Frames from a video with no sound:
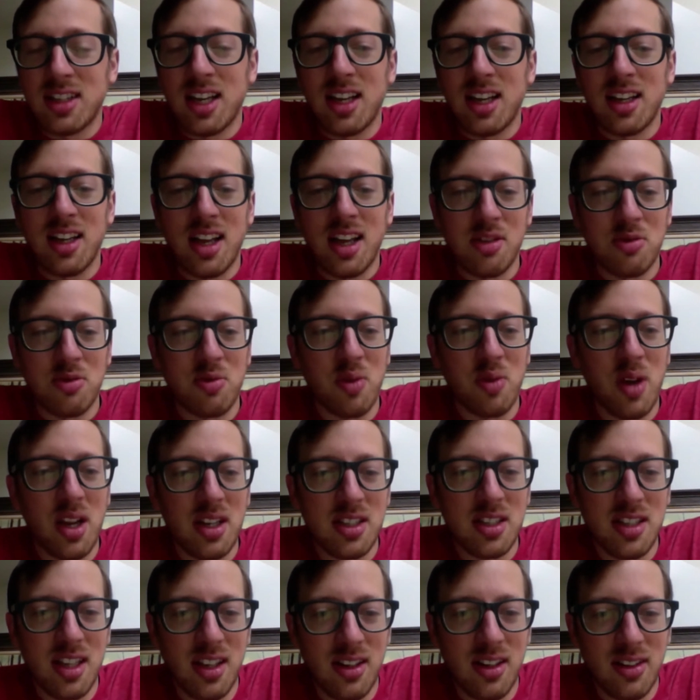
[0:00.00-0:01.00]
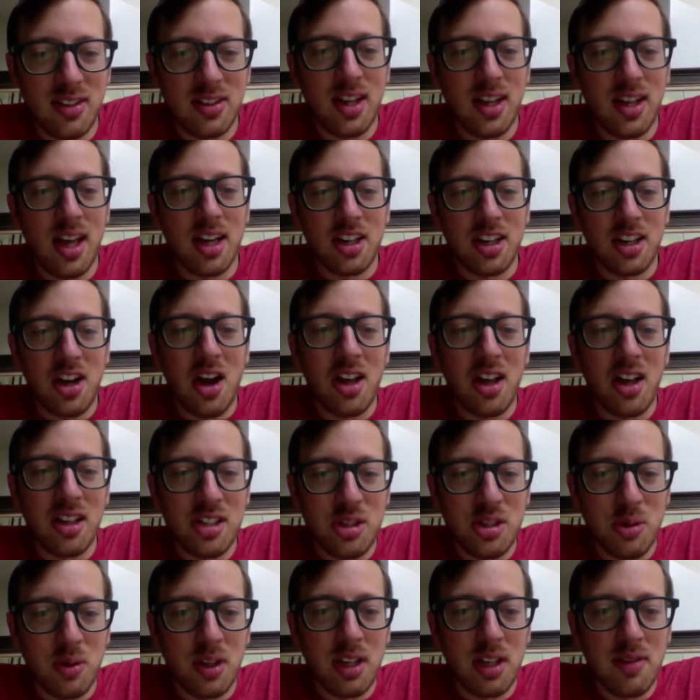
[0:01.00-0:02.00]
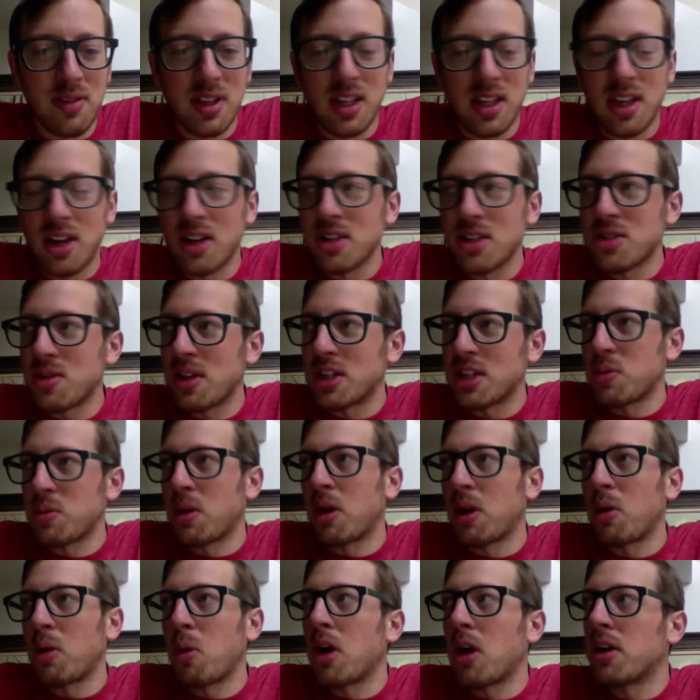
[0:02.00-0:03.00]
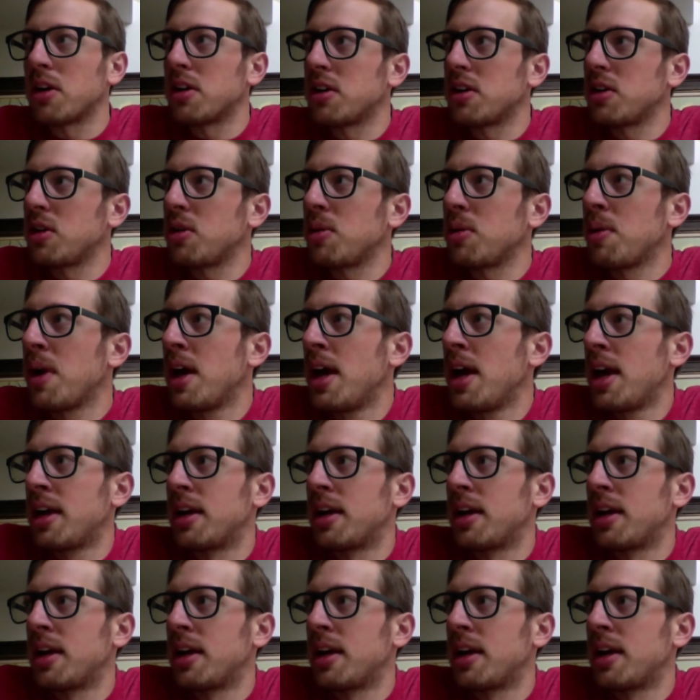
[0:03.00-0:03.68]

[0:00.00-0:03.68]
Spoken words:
had a lot of friends out of college who were living there, so that's what I wanted to do.